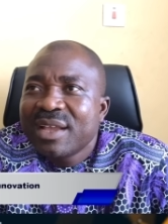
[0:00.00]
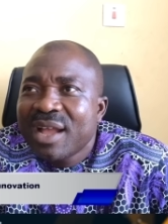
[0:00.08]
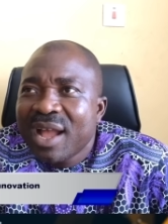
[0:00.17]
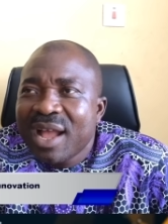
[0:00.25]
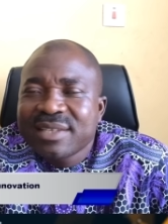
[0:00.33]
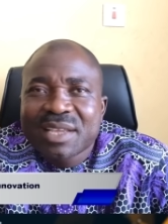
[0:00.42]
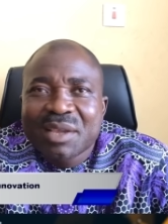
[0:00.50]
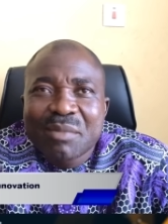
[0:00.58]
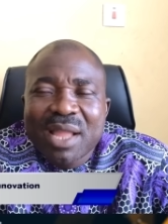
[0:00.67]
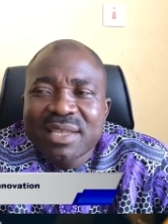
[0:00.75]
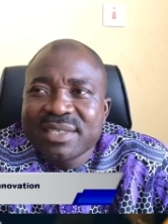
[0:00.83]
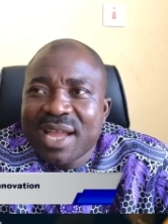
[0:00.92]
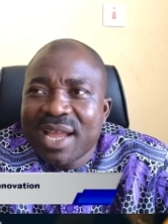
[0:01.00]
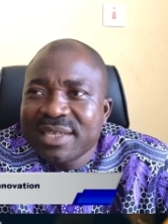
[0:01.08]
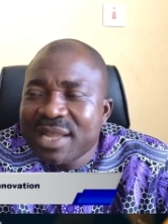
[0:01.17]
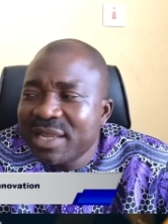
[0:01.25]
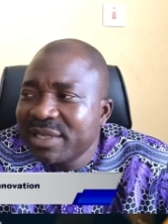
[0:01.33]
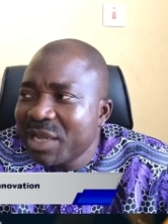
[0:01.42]
As a manager
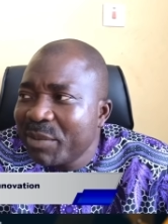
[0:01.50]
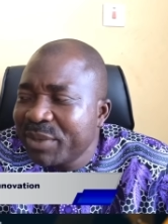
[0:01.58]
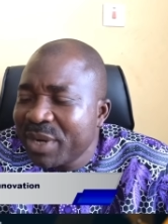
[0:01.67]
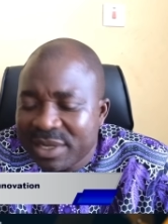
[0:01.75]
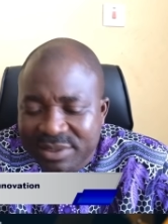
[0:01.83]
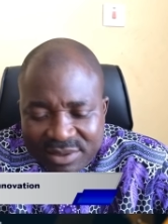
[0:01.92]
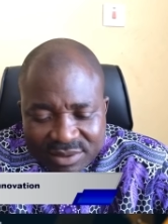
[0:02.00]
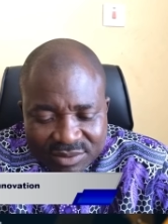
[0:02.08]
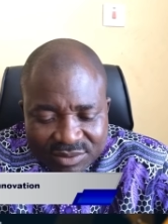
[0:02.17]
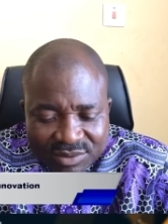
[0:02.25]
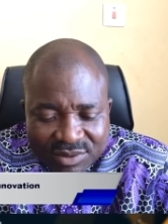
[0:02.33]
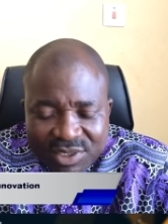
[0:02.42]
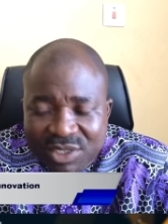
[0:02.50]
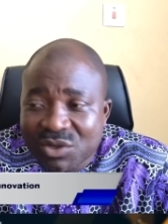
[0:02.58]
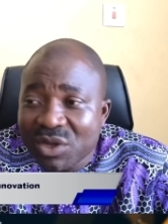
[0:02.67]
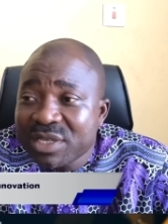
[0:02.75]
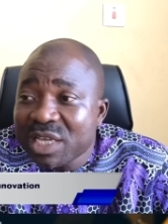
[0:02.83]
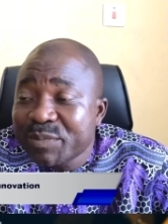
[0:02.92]
in an enterprise, it is
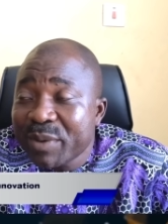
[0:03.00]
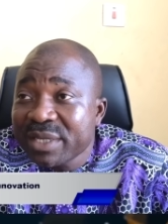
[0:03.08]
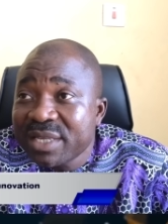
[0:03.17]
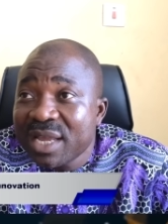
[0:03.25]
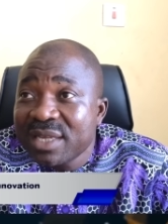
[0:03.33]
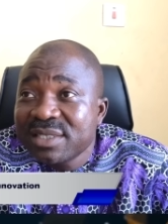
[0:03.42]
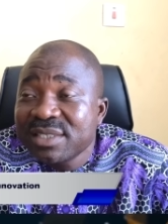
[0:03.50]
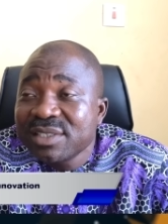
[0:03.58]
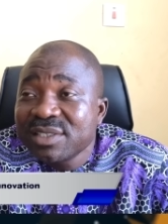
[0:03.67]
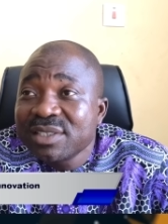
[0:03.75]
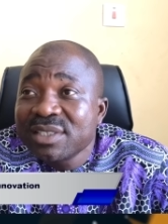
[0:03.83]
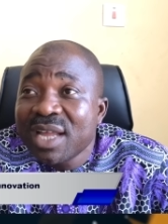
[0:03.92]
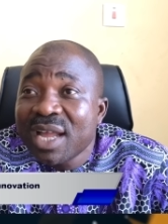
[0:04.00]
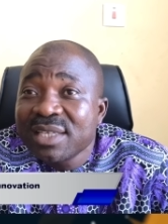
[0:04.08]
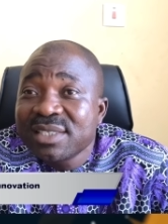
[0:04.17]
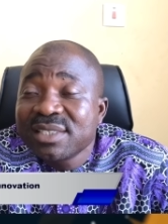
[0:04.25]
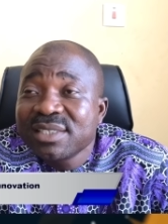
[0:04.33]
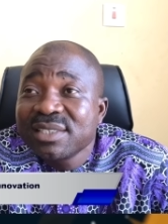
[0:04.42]
not expected
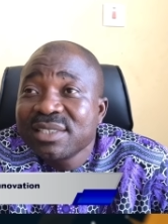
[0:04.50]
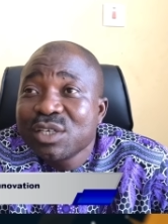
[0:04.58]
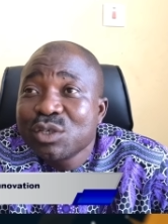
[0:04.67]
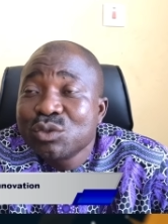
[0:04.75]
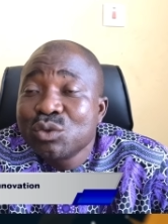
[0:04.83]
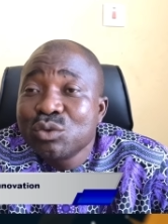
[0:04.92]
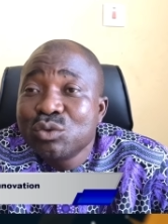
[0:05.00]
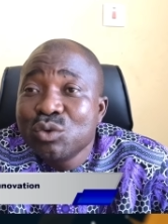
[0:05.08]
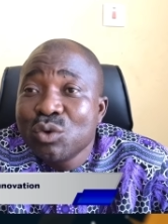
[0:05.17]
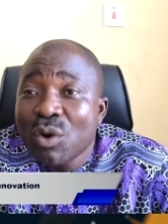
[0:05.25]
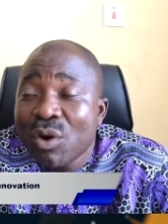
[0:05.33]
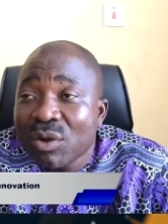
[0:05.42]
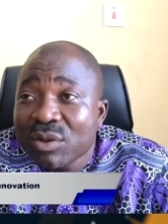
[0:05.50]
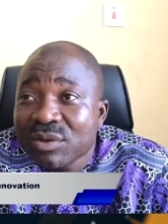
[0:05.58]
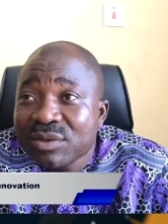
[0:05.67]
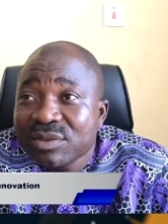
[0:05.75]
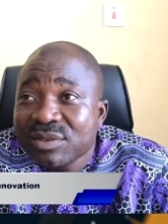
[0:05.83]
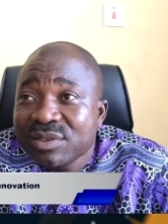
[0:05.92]
that you do all.
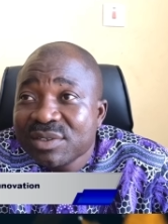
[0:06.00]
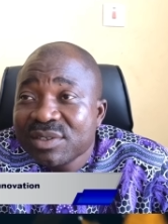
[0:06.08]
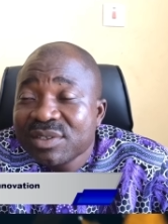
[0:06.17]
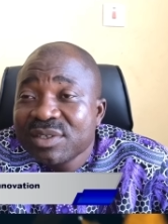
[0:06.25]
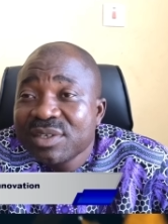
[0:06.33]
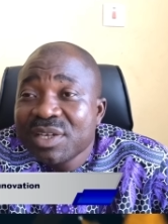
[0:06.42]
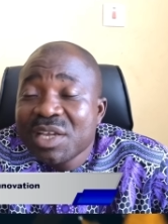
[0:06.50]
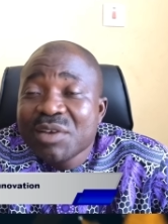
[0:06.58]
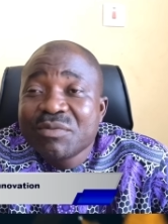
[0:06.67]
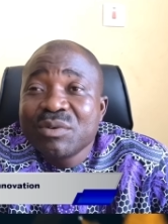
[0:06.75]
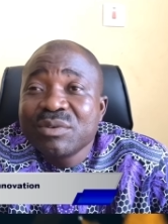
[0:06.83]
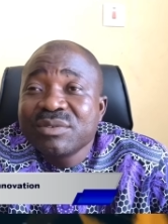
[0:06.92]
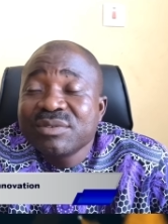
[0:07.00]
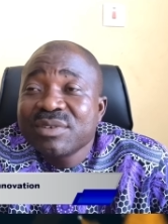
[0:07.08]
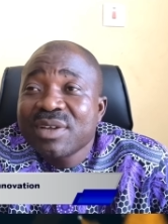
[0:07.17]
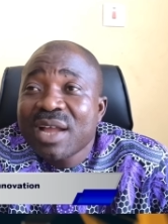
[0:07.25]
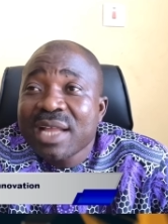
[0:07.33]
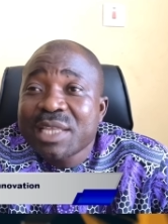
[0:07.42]

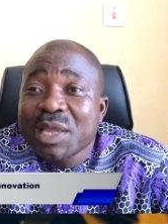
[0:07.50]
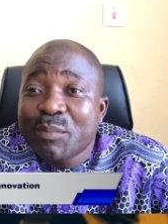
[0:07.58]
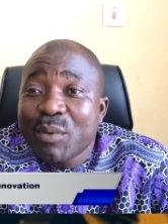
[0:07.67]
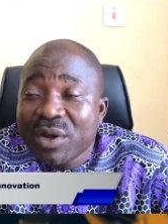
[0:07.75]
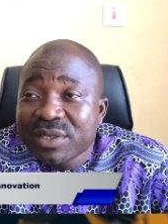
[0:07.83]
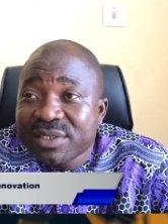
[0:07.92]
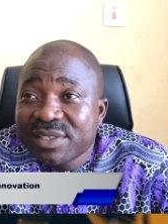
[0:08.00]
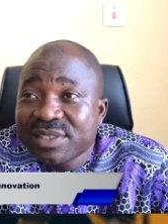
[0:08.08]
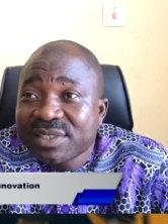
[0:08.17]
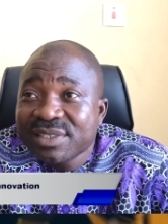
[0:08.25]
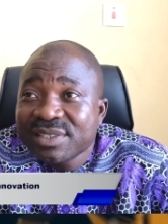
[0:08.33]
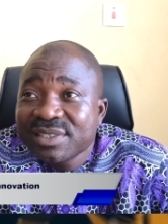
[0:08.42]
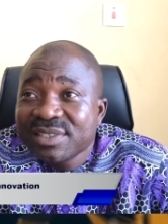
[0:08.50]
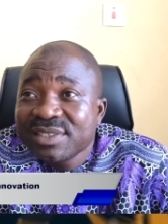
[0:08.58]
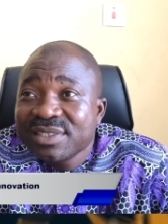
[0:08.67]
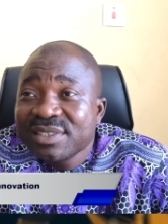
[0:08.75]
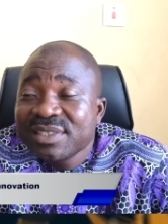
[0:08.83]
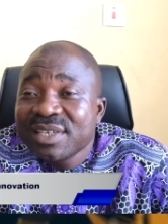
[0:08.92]
Even at a point,
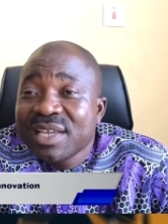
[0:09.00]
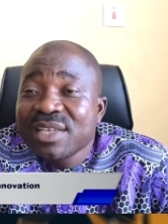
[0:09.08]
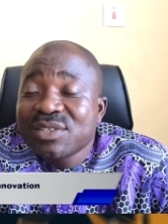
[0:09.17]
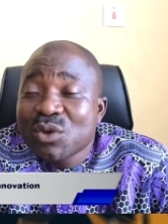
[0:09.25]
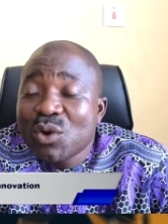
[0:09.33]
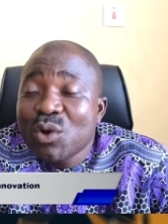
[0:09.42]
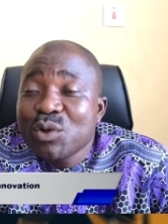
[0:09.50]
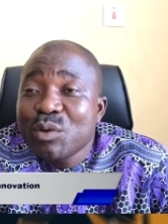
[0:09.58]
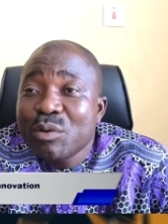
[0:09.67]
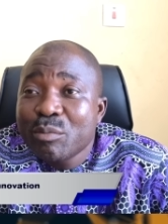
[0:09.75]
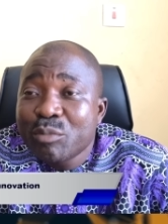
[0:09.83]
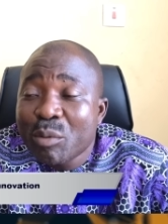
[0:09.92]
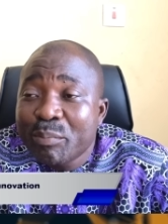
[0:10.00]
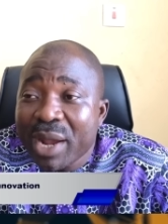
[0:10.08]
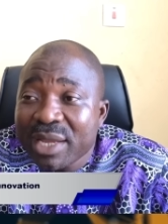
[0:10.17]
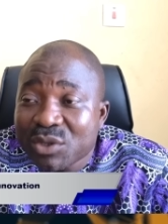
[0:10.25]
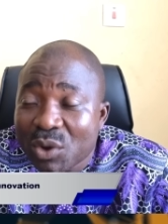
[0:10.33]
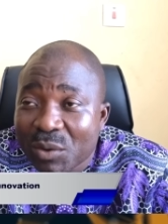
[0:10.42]
a sole
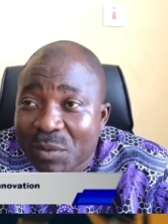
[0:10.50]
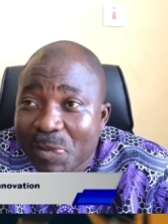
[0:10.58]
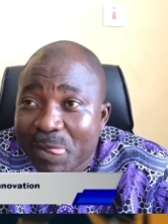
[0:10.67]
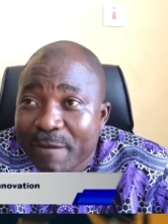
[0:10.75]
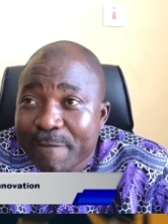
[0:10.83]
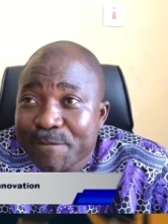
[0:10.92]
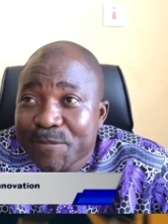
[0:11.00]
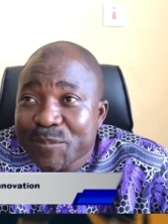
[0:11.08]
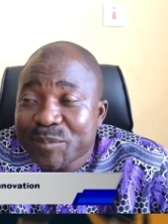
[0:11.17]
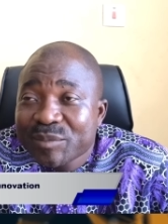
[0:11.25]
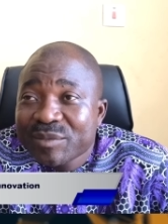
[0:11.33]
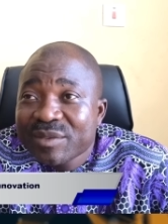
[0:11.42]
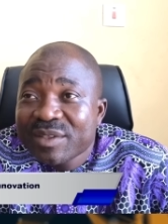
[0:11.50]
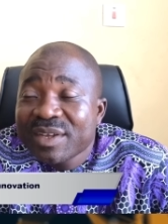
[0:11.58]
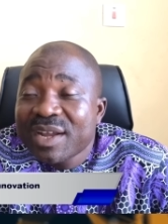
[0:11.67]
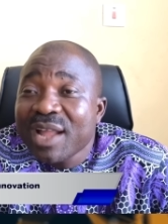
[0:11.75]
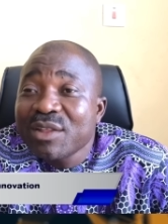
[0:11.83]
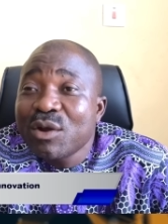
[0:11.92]
proprietor
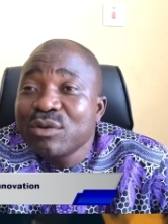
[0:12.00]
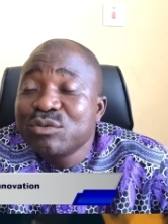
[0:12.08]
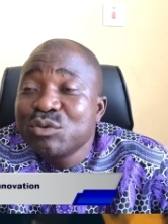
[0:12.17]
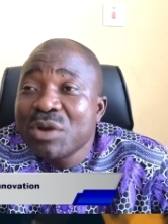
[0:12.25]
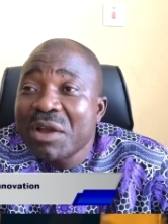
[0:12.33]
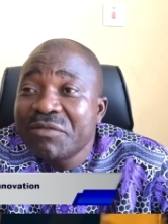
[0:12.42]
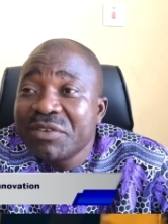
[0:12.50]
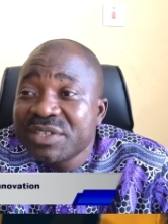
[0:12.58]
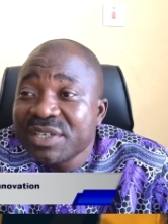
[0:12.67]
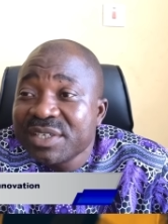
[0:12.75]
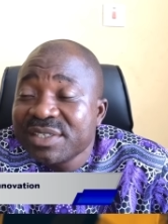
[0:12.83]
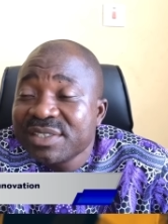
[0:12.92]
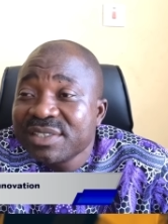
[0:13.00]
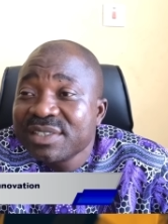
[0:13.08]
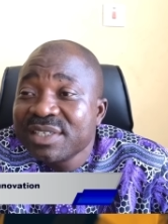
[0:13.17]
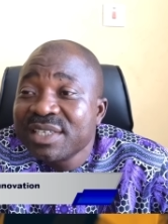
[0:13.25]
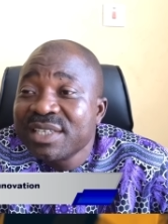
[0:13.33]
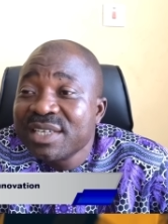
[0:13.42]
cannot do everything
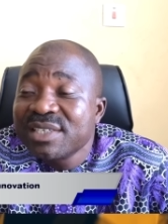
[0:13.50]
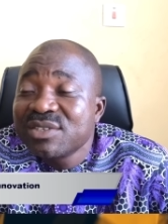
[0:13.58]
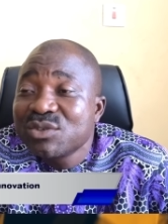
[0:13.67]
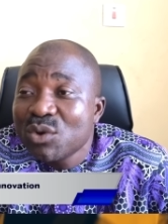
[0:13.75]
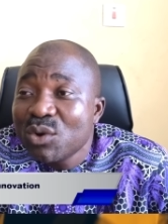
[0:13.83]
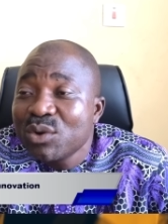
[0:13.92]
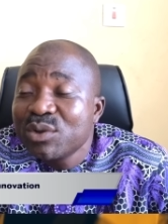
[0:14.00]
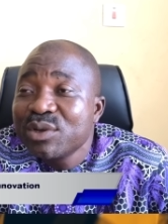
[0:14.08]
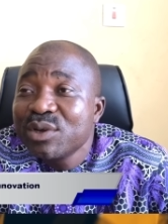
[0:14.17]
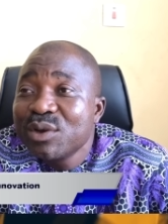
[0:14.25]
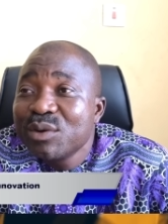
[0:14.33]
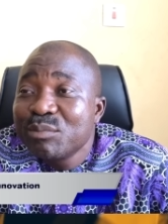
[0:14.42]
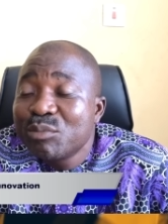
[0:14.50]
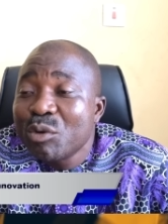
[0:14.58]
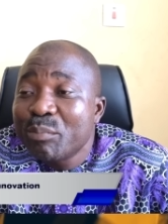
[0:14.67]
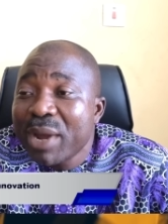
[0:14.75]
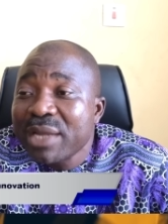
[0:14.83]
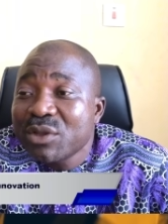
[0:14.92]
in his sole
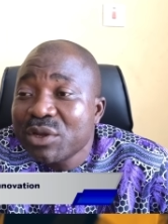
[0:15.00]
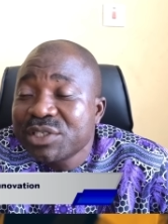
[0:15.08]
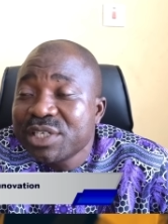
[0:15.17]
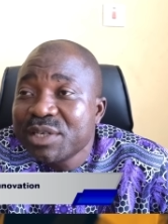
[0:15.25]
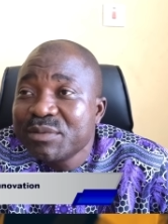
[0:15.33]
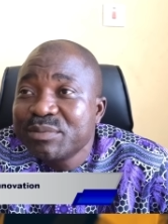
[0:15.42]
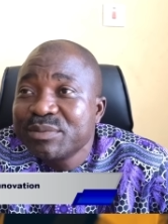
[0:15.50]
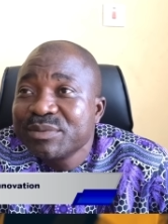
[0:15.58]
proprietorship